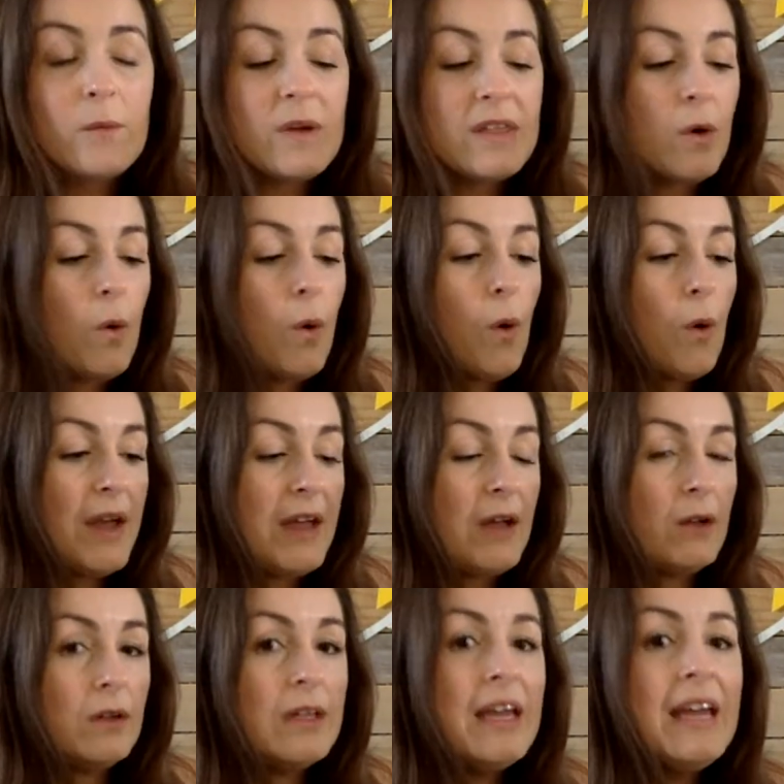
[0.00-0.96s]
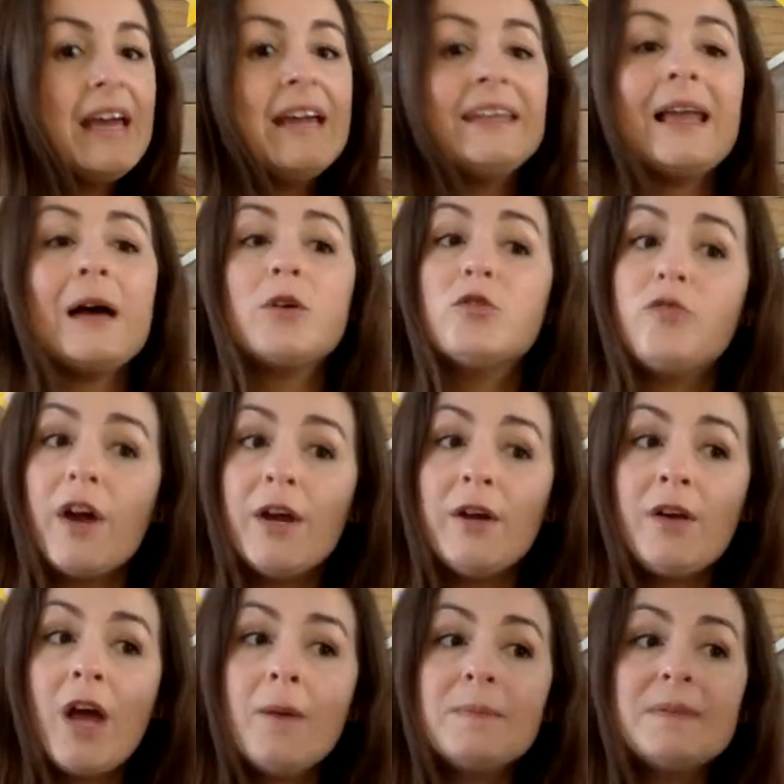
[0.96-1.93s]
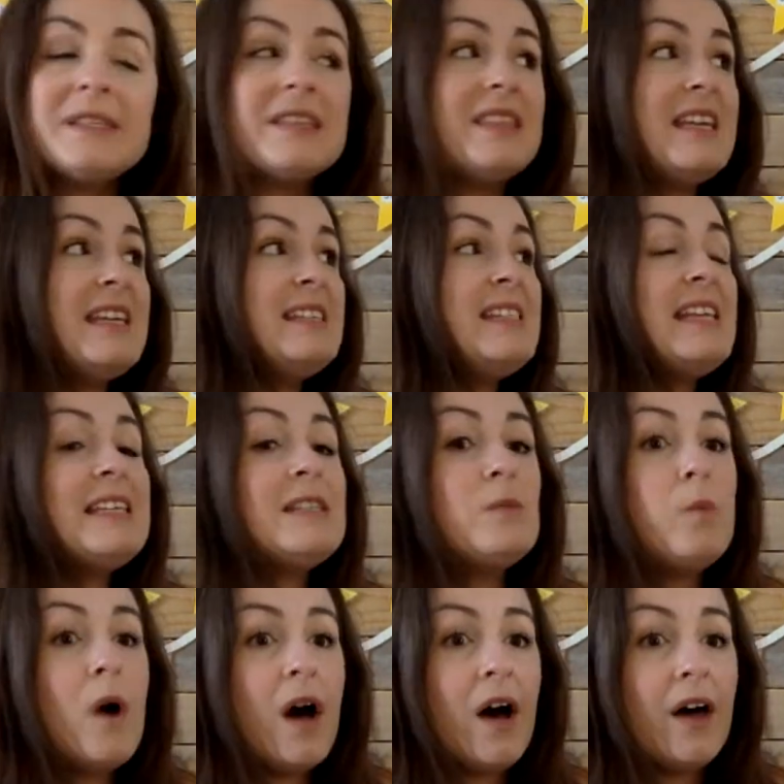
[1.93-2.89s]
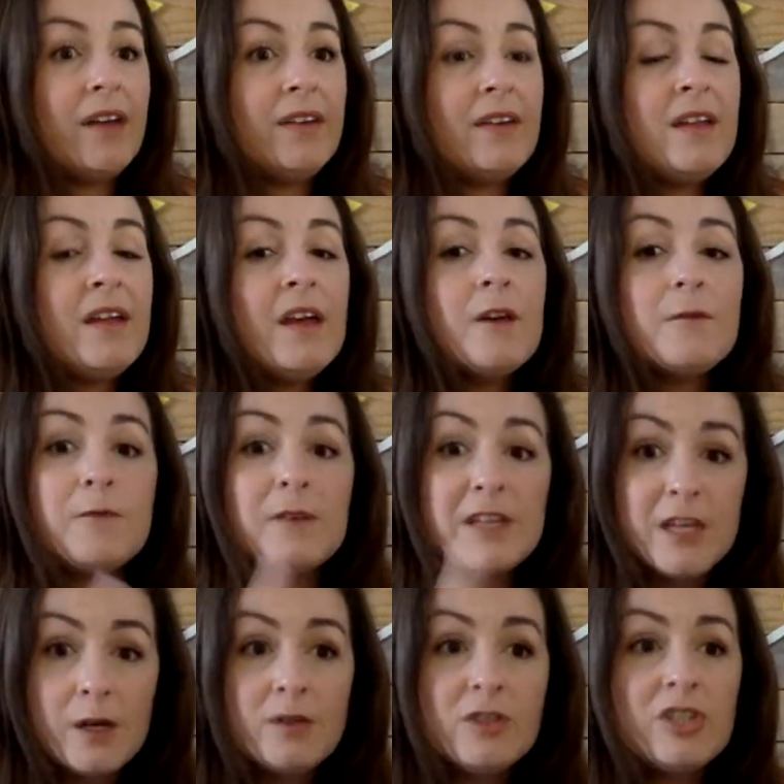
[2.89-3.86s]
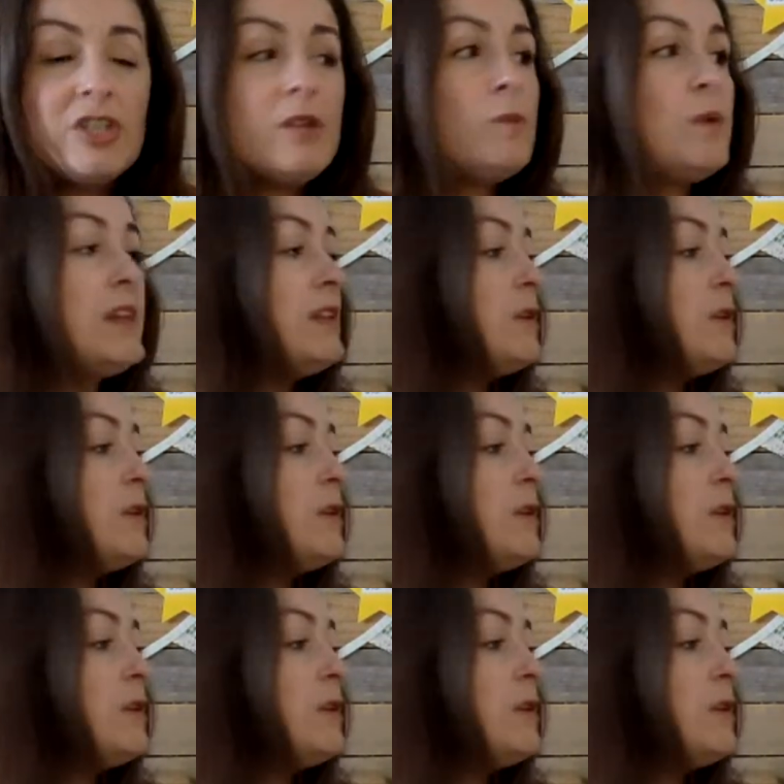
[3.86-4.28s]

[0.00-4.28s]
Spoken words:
with oil. Now, grown-ups, this is one for you to do with